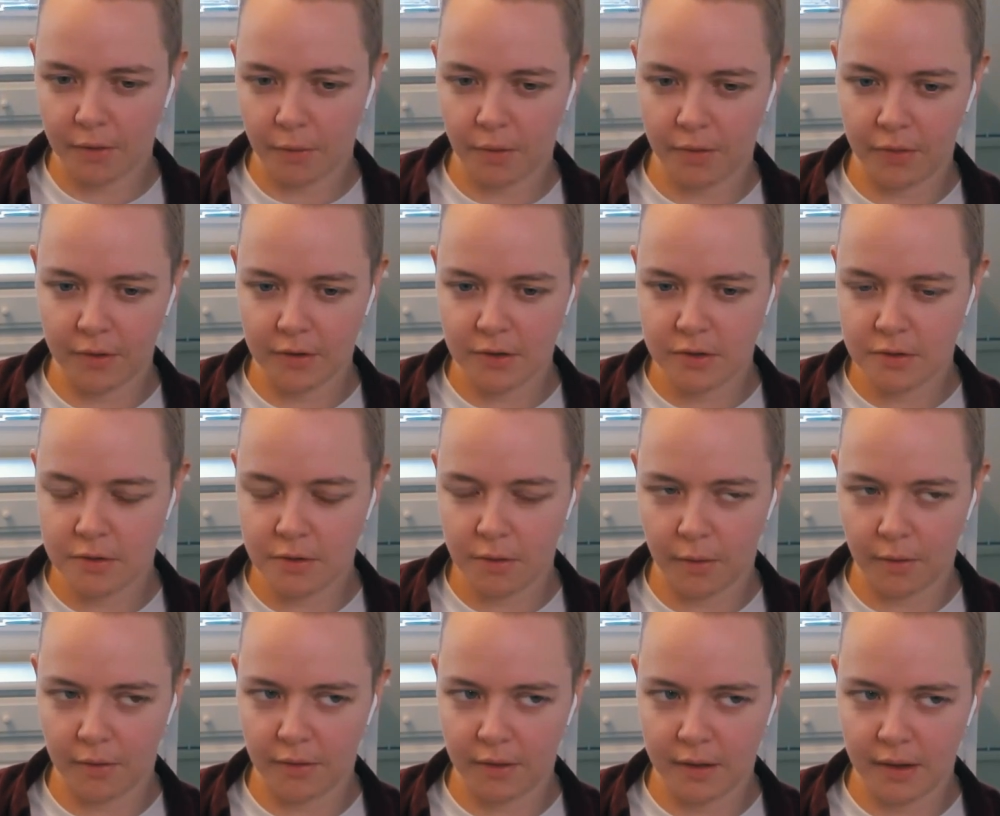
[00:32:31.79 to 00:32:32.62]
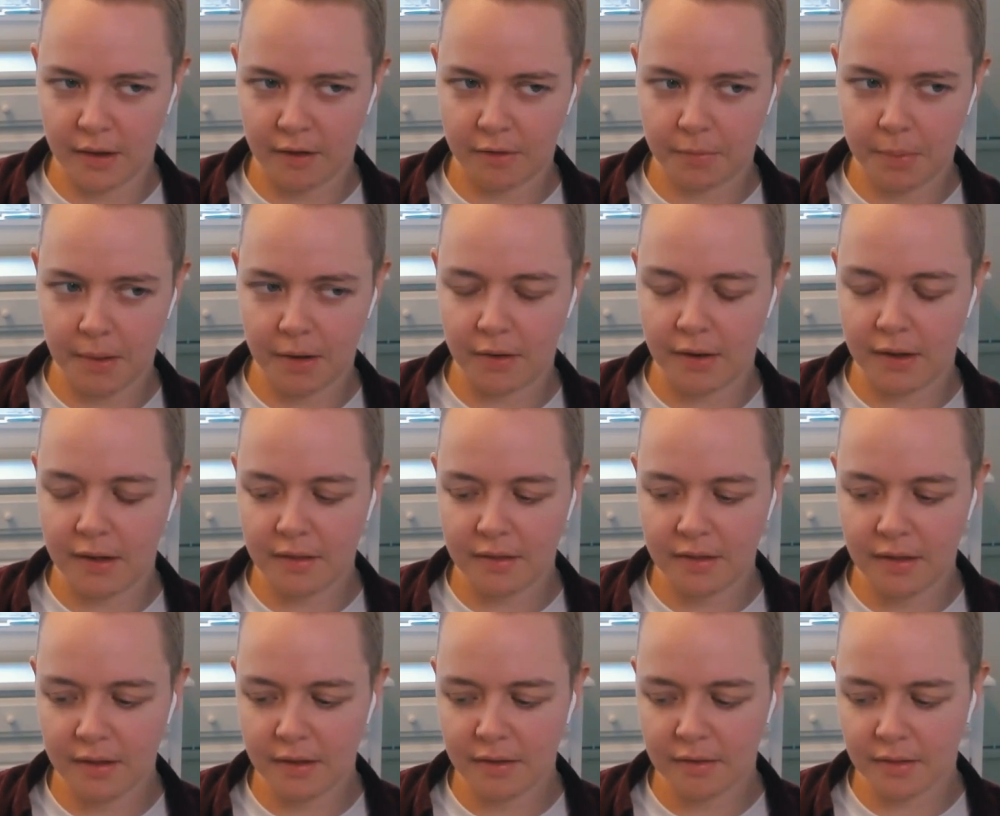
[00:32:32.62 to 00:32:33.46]
or the or the
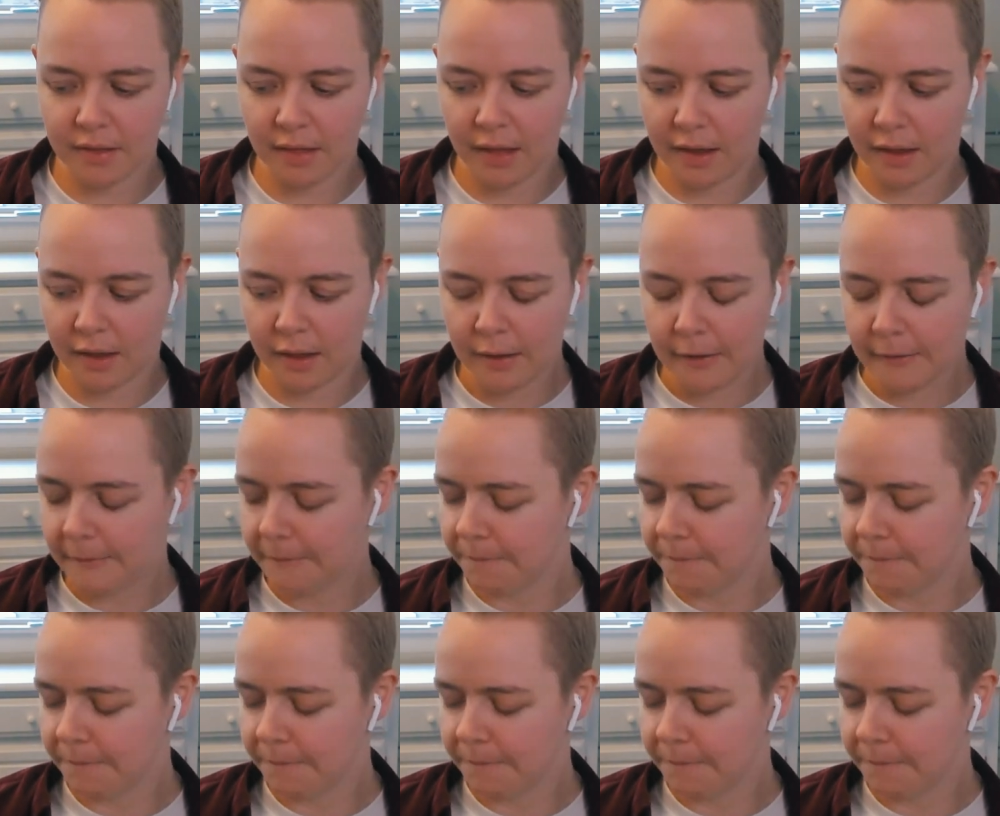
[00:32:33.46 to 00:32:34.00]
experiences like